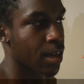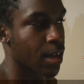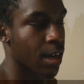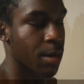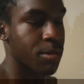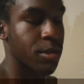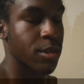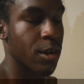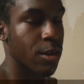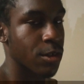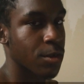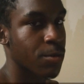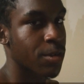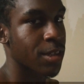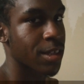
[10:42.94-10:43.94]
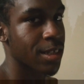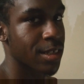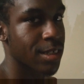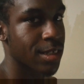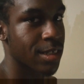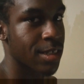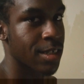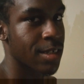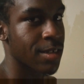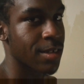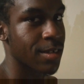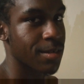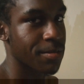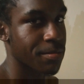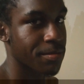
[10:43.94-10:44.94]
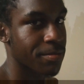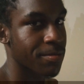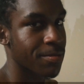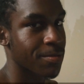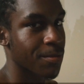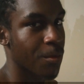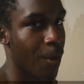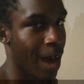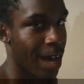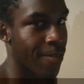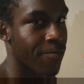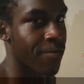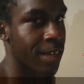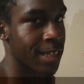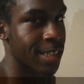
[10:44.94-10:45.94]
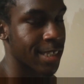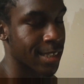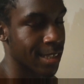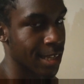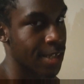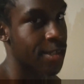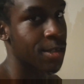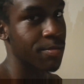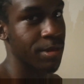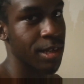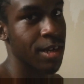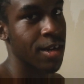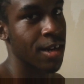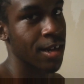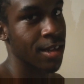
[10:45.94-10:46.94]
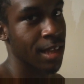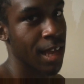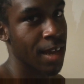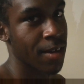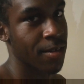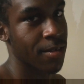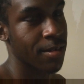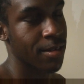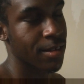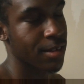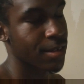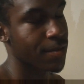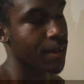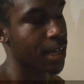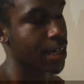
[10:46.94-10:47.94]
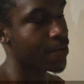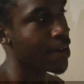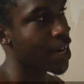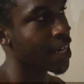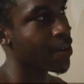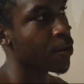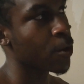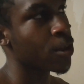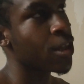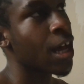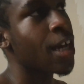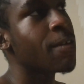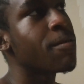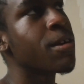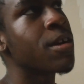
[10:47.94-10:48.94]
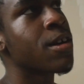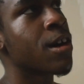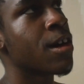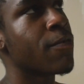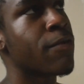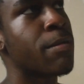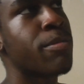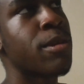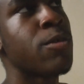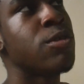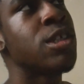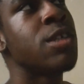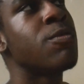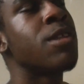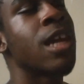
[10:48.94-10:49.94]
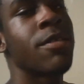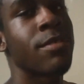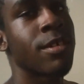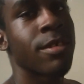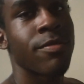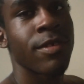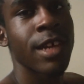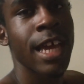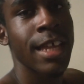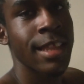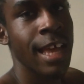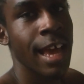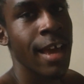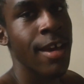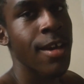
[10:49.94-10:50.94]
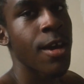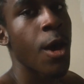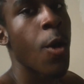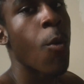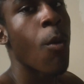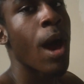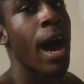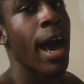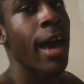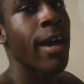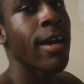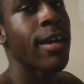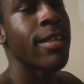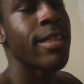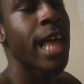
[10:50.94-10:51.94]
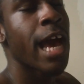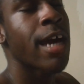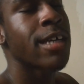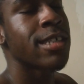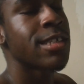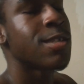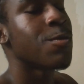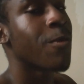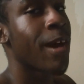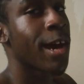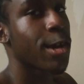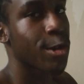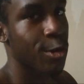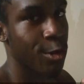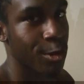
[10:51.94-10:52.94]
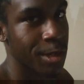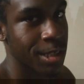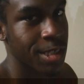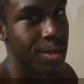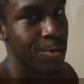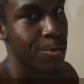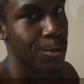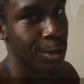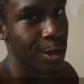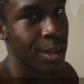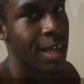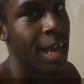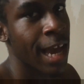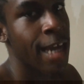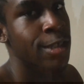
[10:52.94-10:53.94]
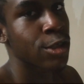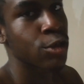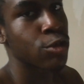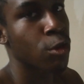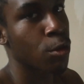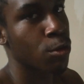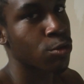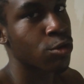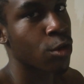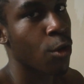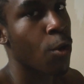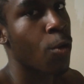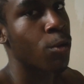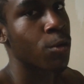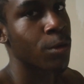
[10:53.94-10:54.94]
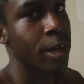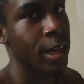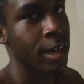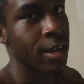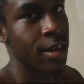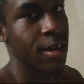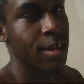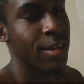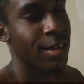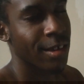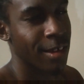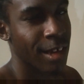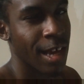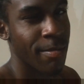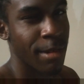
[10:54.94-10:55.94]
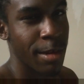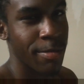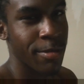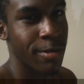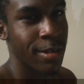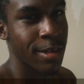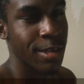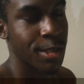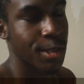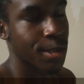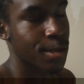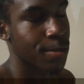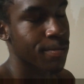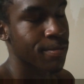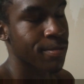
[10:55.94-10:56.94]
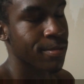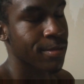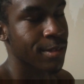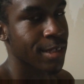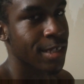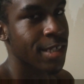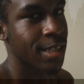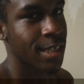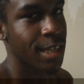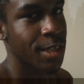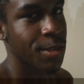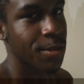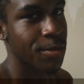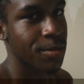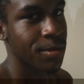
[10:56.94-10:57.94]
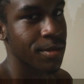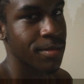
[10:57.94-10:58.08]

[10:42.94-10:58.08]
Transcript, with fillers: I'm starting to really see why Vince needs to be cut now. Like why, or not even cut from POG, whatever, forget that. Why, now I see why Chris really has to go his own way. You get my point? So, stay tuned.